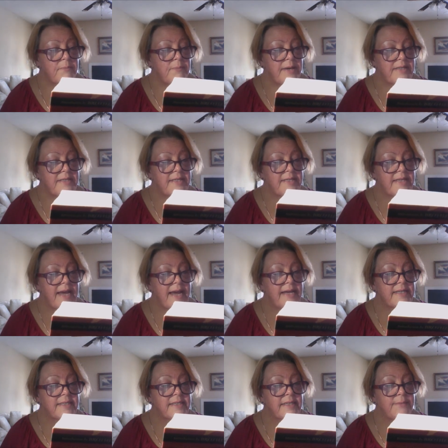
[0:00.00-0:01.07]
Betsy's
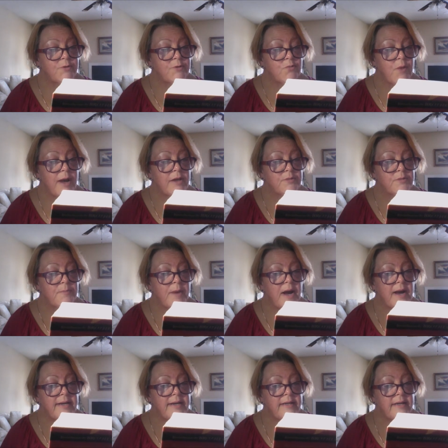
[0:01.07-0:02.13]
hand slipped around
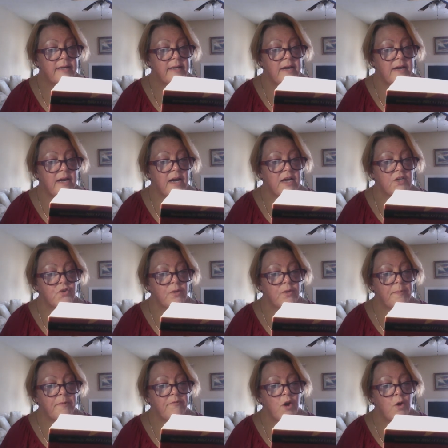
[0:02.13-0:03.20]
mine. A
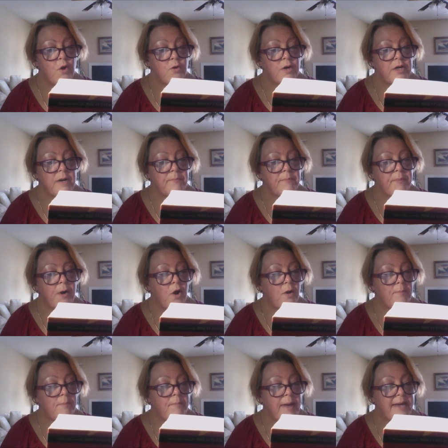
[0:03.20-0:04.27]
strip of coconut
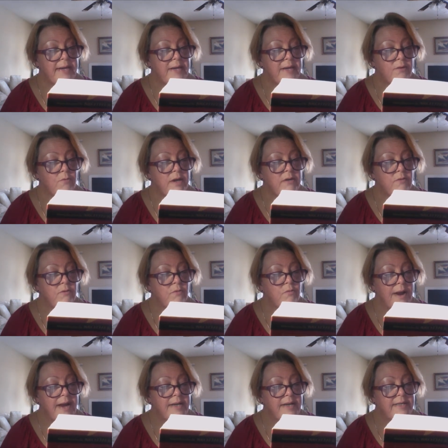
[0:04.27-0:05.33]
palm matting run,
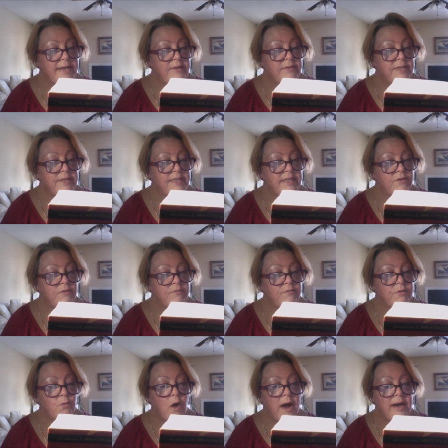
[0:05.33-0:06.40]
ran down the center of
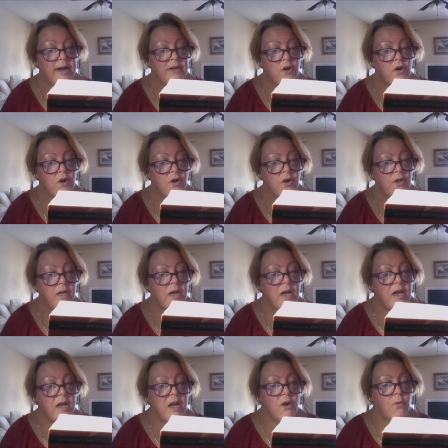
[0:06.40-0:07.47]
the wide hall.
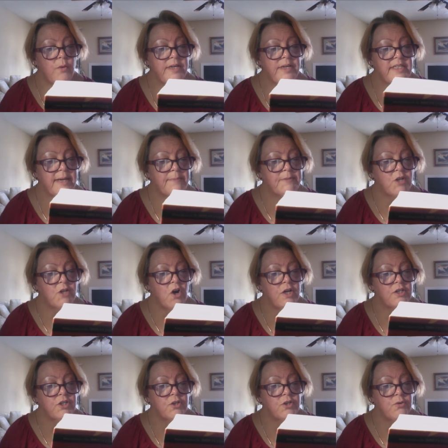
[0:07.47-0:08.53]
We stepped
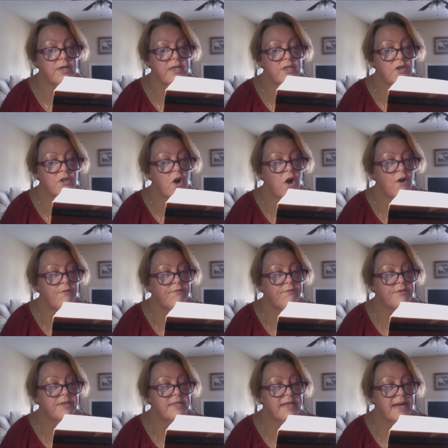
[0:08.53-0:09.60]
onto it off
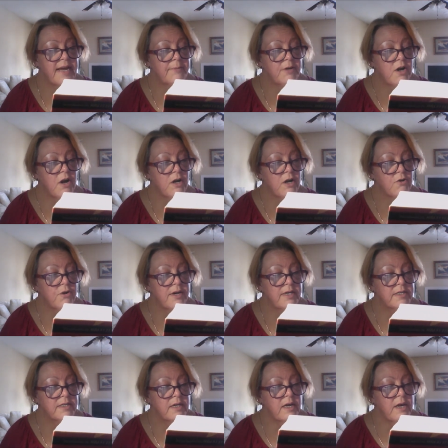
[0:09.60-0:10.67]
the damp
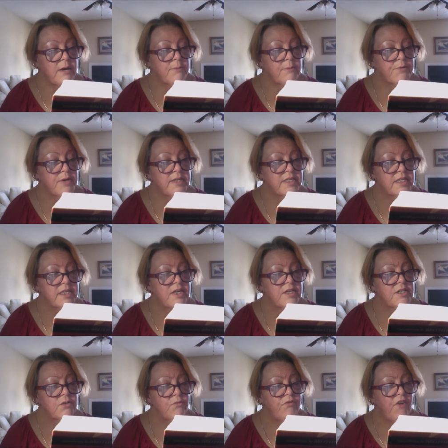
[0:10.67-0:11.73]
concrete.
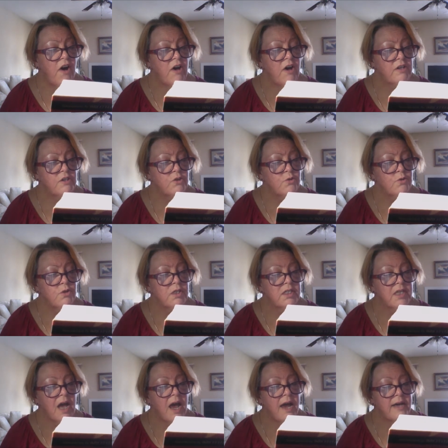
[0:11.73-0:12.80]
Prisoners, walk to the
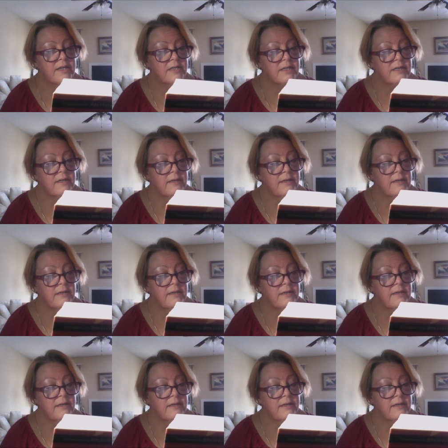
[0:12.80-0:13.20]
side.